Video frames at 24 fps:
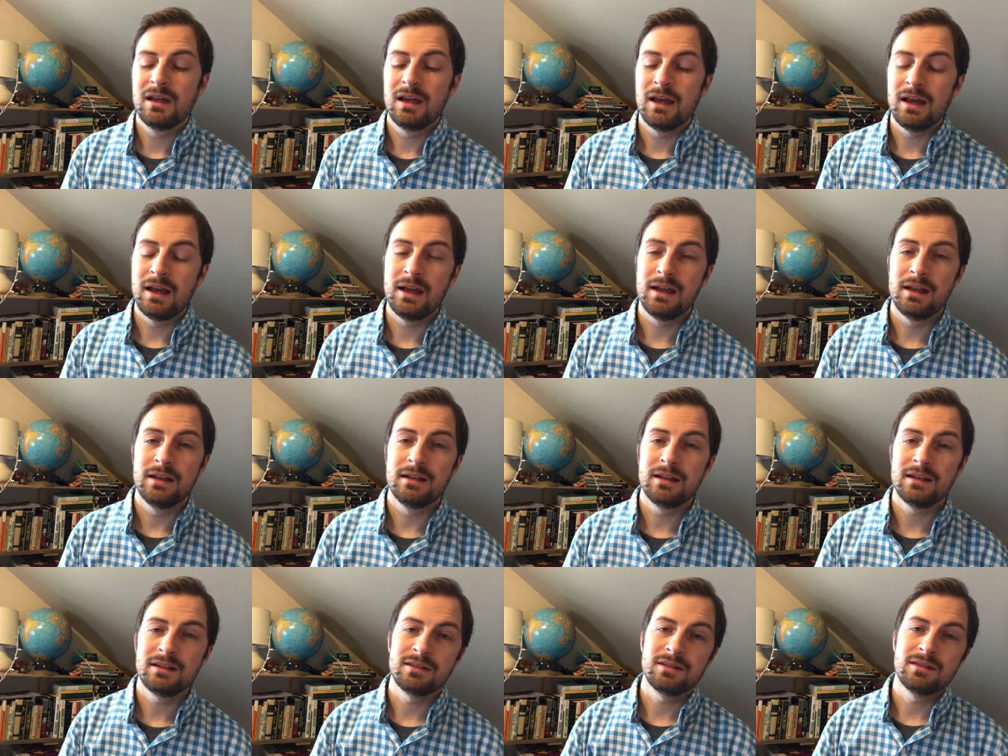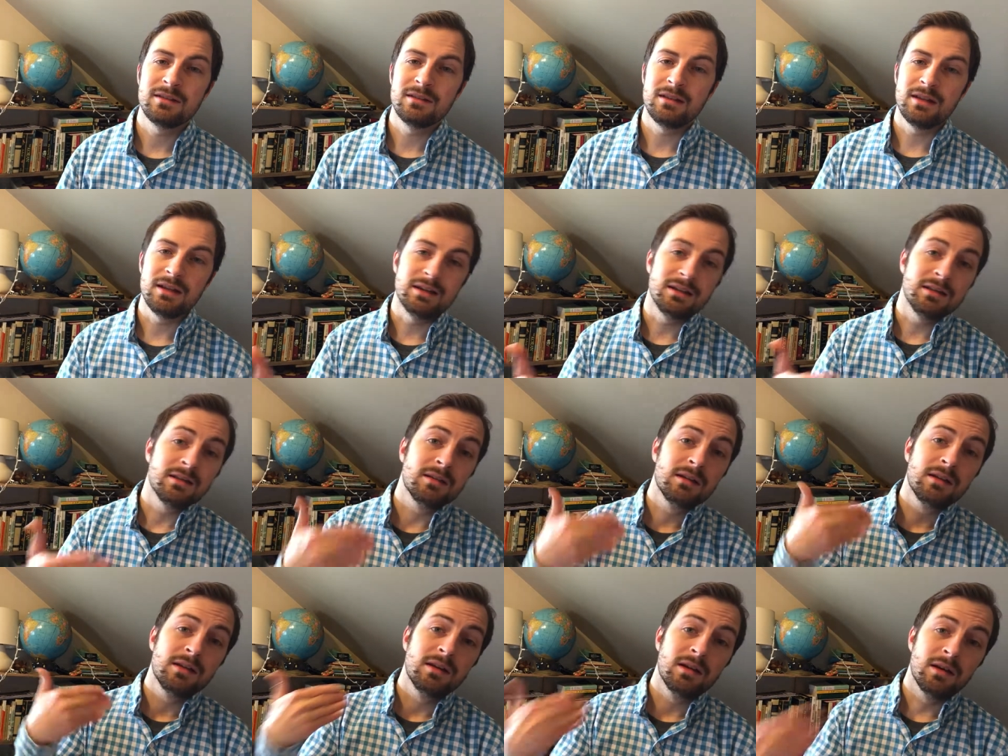And that's
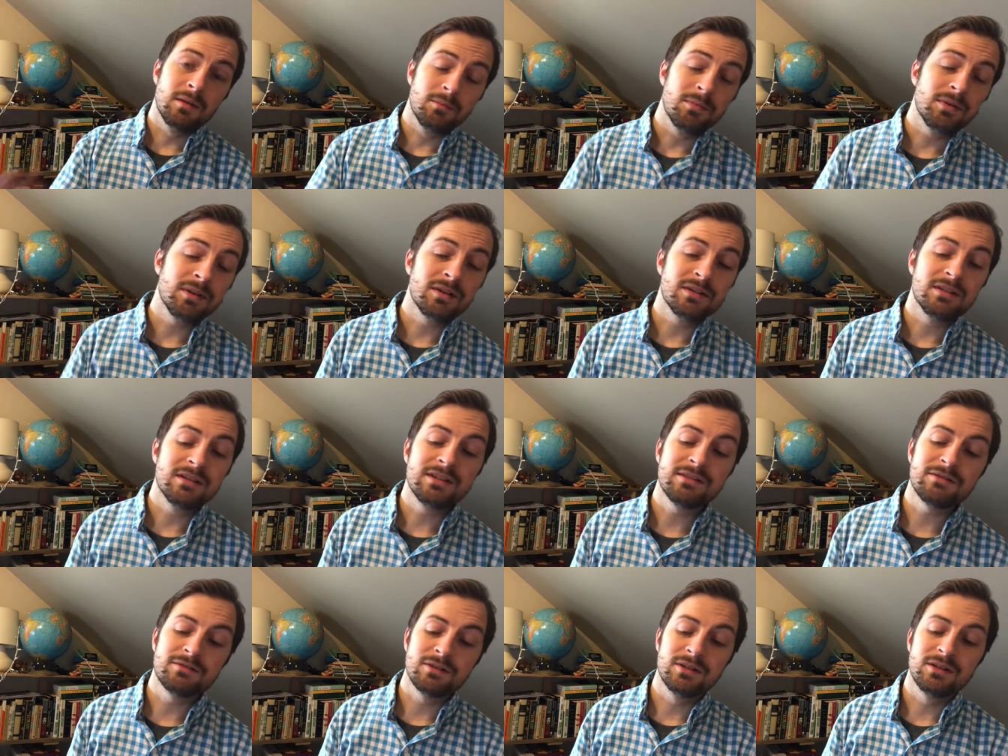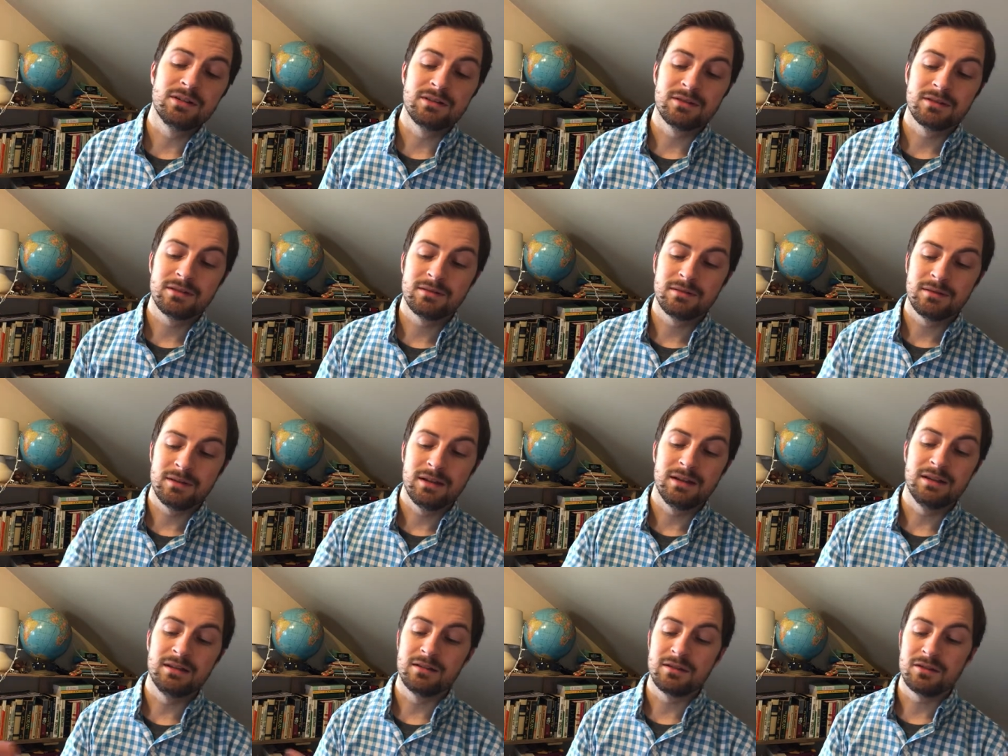like a big difference
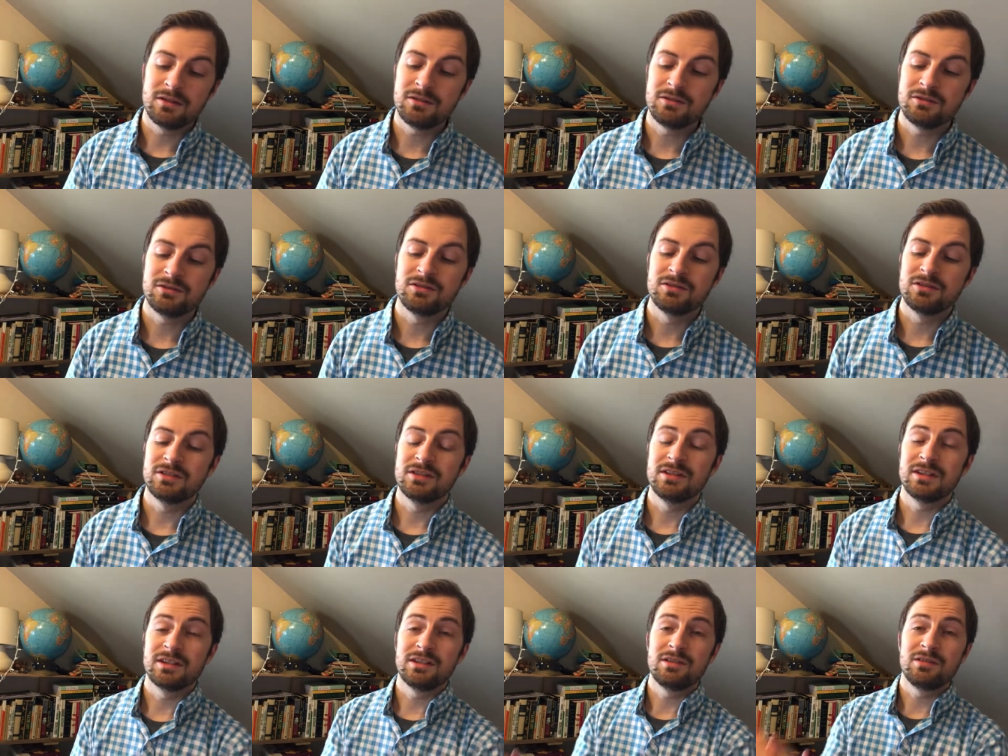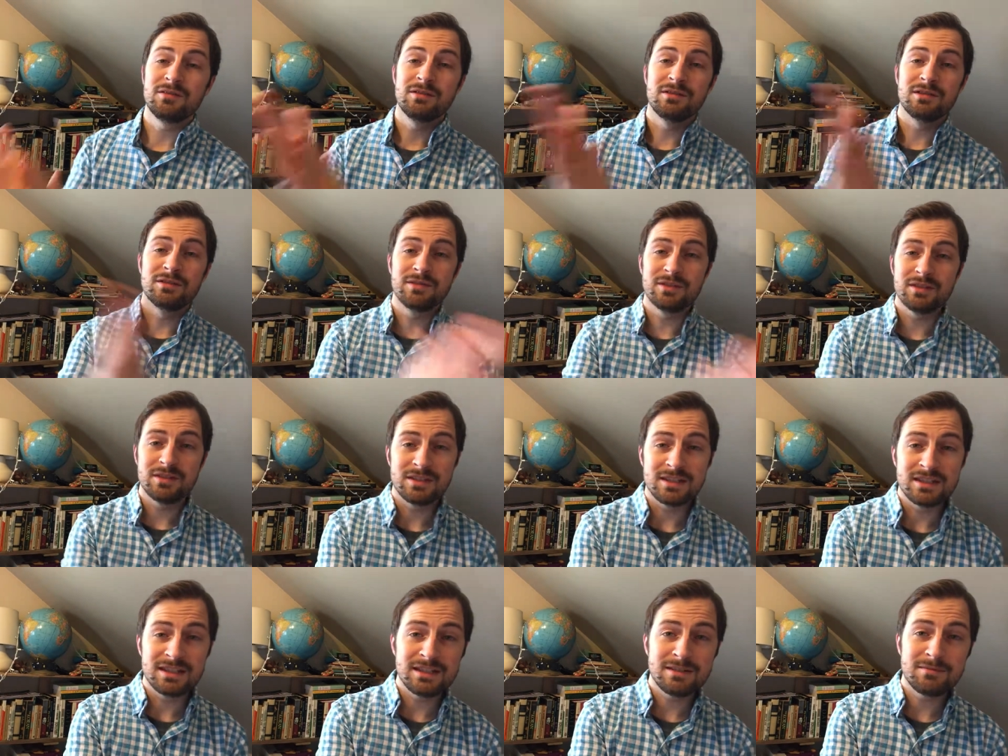in the cultures. It's like you have this
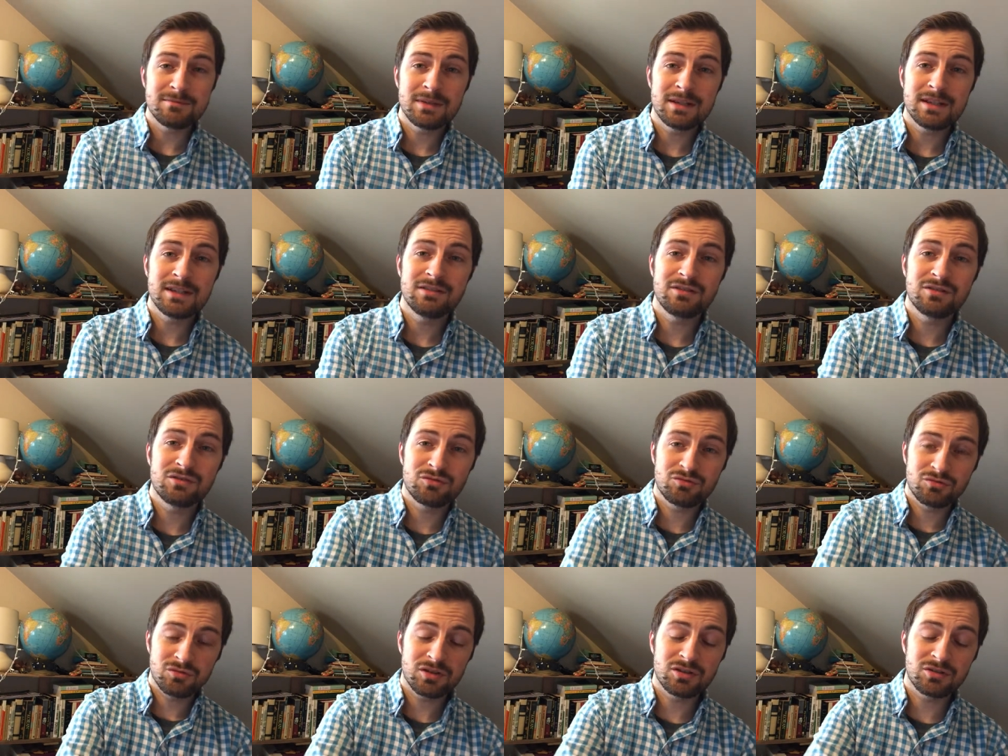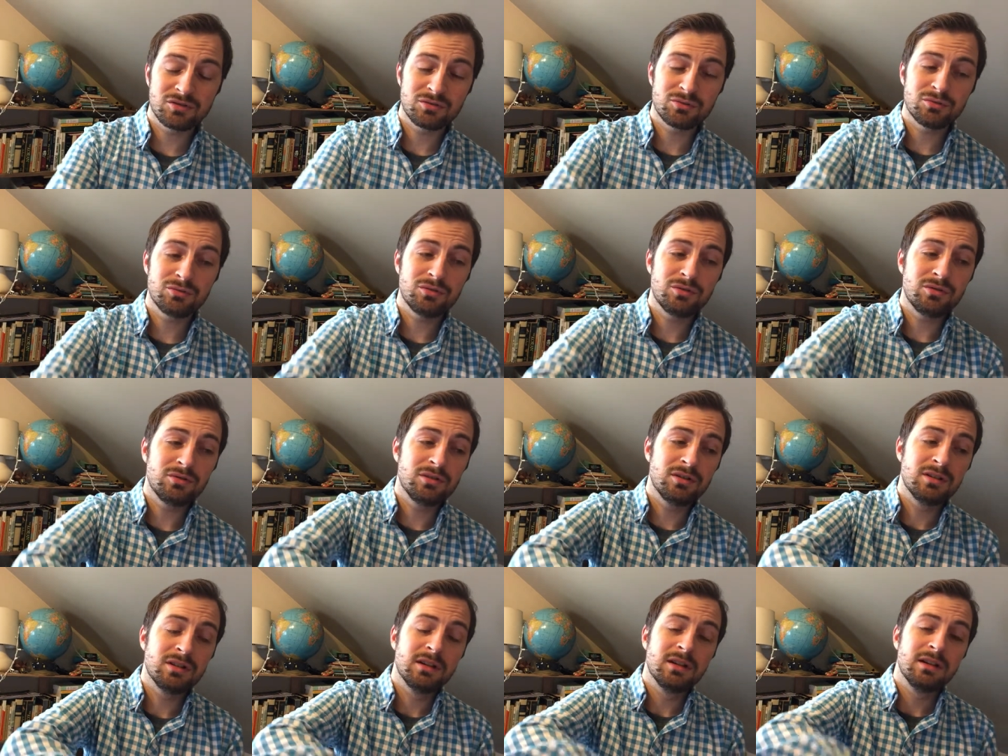very team-based
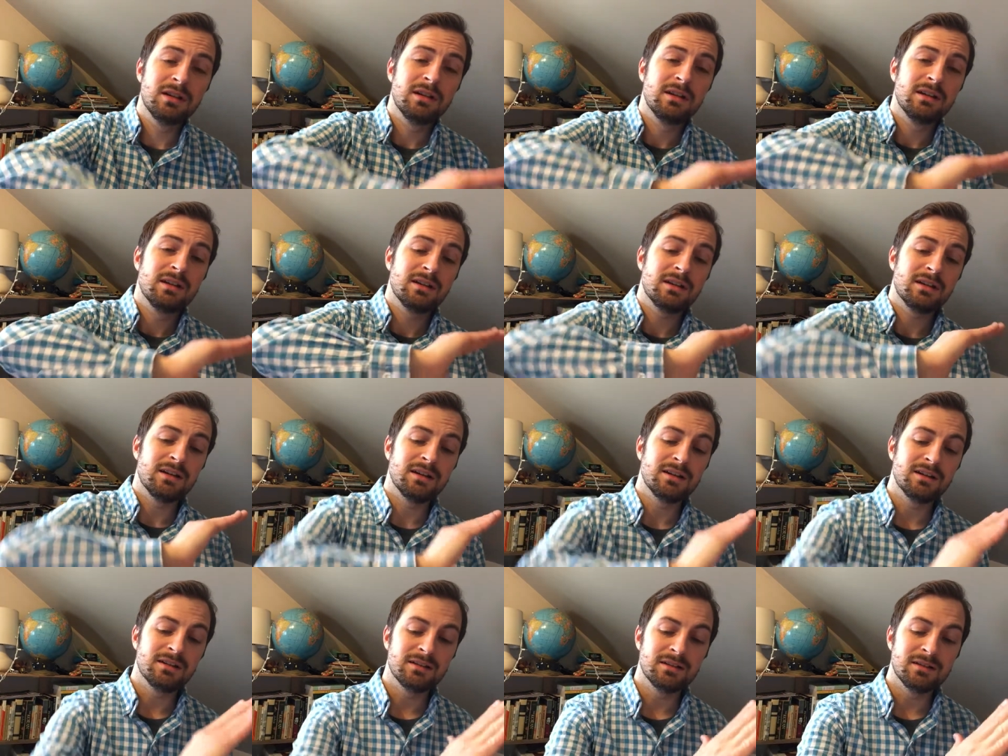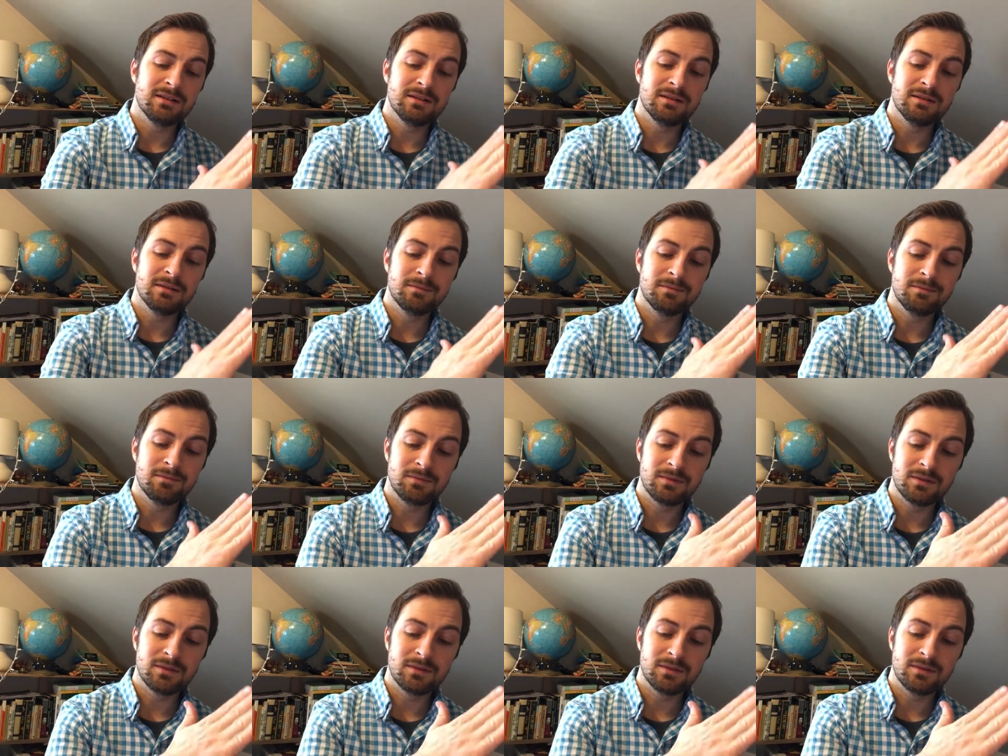structural kind of